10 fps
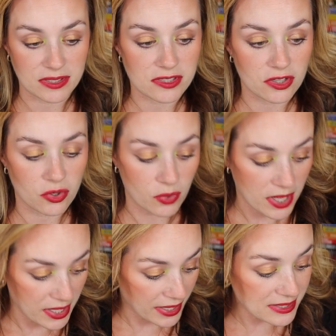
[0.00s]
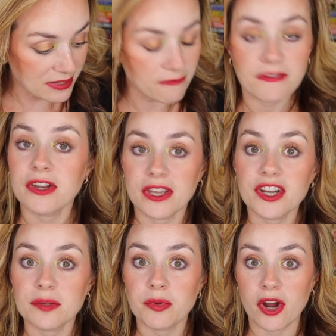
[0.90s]
So it's a very
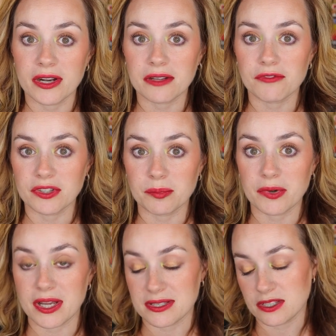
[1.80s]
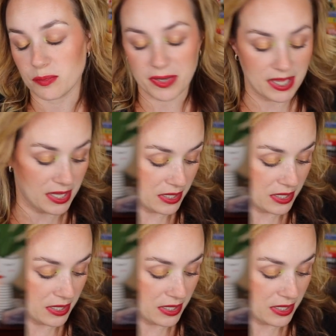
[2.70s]
good product for the price you pay.